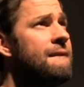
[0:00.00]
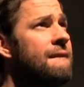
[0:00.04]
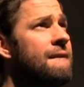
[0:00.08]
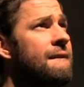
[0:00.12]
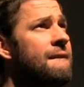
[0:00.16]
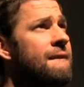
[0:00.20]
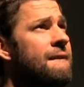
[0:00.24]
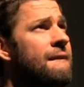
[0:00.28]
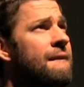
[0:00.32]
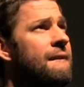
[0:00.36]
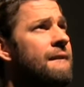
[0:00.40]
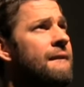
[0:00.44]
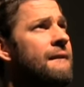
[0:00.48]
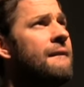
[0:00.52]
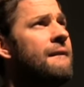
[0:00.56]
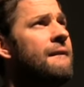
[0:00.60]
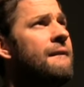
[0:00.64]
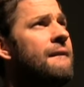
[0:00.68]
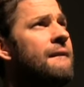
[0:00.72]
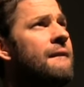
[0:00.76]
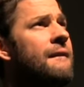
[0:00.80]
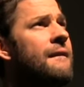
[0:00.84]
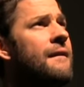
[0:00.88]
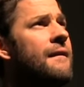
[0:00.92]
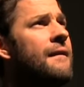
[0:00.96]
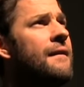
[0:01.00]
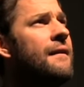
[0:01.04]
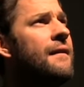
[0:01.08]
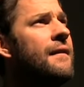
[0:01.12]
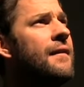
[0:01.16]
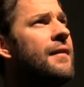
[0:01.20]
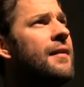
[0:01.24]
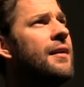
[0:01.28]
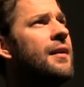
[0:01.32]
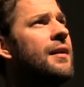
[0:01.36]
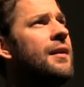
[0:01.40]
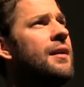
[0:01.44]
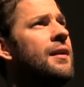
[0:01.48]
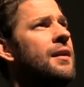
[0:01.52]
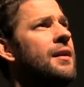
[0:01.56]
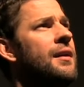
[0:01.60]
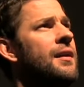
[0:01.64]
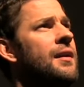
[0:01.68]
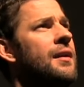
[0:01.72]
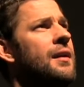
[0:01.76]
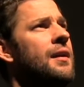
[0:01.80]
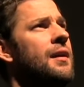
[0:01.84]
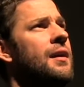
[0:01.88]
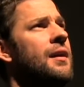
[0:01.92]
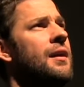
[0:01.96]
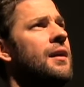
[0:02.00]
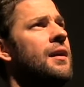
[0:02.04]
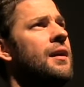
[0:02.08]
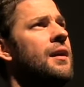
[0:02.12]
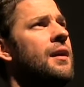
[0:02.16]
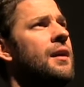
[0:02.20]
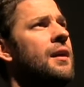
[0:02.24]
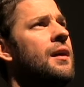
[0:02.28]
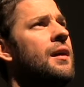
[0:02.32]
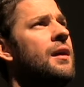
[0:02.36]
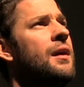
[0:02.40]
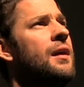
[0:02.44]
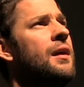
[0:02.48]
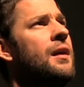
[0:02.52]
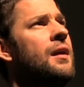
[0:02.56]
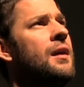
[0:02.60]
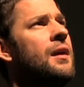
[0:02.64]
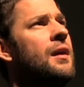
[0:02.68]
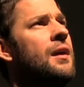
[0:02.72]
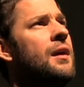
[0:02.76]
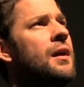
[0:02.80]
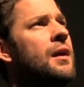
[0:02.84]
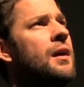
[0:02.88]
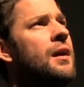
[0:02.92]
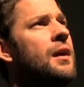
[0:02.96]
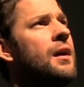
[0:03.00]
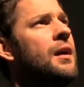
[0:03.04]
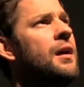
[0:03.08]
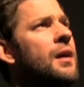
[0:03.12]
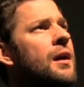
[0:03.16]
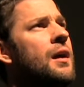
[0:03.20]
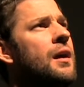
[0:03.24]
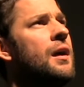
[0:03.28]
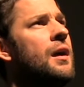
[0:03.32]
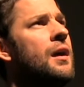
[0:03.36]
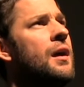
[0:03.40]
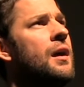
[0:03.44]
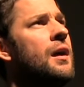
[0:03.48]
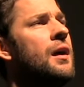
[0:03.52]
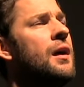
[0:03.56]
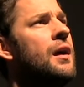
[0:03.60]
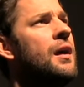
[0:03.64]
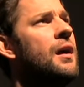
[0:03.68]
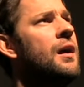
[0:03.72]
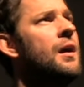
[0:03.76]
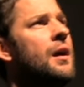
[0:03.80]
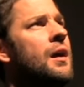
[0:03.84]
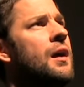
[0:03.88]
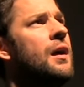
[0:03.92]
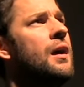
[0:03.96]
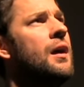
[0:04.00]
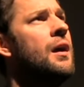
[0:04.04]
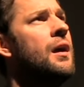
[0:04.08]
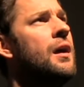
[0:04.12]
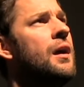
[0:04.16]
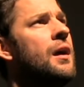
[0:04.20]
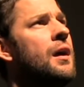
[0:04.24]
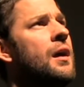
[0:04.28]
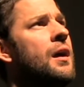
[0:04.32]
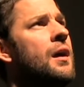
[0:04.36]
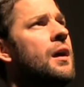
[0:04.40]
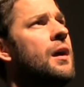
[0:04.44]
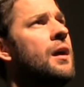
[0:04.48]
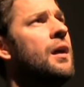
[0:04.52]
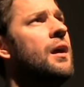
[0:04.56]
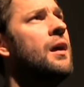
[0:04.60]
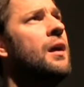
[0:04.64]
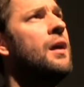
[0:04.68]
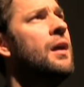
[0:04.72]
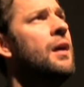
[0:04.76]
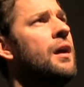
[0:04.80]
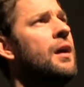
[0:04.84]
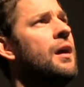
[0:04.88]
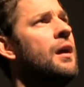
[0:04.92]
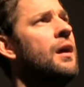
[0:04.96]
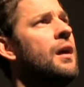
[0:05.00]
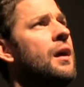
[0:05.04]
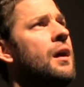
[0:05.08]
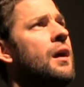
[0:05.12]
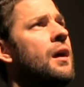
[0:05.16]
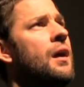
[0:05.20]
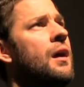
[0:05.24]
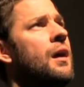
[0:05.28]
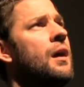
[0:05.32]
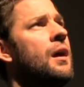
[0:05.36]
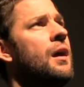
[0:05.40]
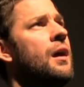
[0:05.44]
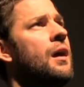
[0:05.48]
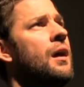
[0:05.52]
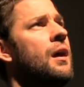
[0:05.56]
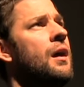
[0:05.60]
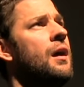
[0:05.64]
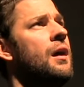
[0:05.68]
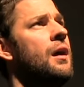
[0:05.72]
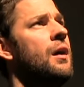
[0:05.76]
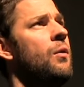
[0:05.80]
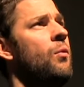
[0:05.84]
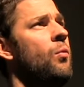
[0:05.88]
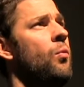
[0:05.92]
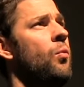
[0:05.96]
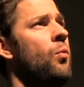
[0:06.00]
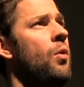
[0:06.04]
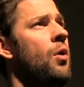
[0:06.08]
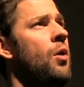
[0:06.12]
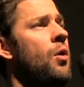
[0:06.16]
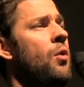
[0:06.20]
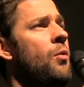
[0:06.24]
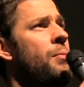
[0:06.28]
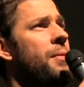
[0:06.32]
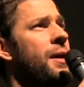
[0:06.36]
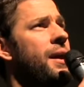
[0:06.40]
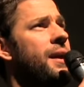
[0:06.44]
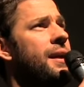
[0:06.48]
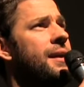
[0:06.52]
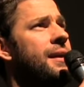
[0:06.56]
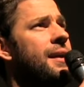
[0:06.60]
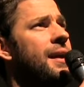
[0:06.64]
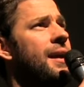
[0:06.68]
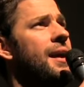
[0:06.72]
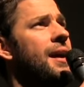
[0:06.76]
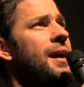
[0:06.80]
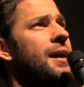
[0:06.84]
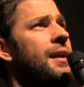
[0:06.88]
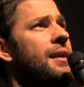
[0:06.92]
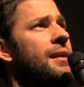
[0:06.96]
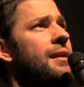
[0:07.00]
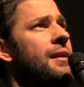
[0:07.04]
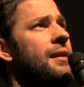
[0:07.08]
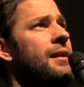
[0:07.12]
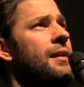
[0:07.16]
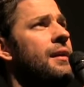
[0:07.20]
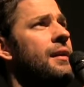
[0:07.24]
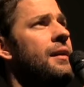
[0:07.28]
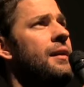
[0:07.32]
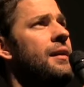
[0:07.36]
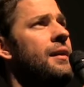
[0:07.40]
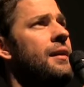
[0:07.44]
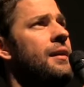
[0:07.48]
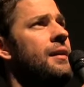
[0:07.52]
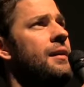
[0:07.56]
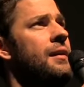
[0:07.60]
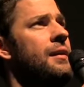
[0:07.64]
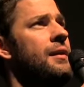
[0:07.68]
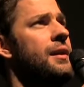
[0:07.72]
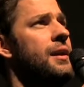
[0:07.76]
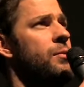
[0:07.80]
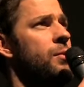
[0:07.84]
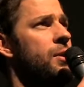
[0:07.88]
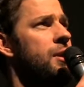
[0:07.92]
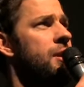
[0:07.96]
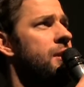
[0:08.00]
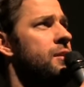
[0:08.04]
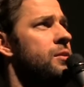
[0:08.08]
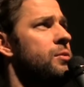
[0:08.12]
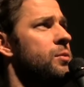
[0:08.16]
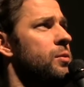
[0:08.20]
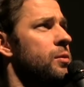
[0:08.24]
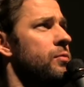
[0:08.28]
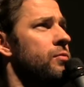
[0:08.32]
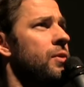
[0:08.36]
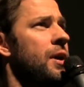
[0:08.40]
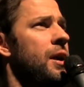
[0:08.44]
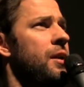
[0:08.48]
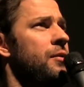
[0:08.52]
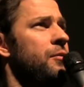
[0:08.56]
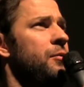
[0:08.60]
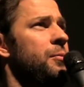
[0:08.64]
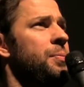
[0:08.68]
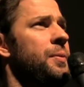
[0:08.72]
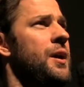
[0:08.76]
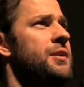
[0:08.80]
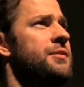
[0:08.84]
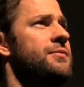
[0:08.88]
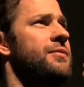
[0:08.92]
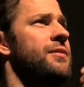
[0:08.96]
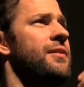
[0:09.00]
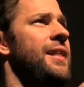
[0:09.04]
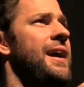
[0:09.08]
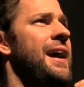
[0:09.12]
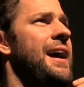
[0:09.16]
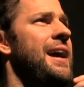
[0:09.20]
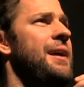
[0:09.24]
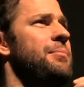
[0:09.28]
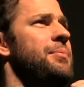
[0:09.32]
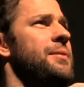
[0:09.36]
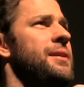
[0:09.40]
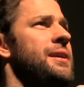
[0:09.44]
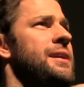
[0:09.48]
fiftieth birthday, and uh, she actually had a subdural hematoma and survived a craniotomy. Oh my God! Can we do a round of applause for that?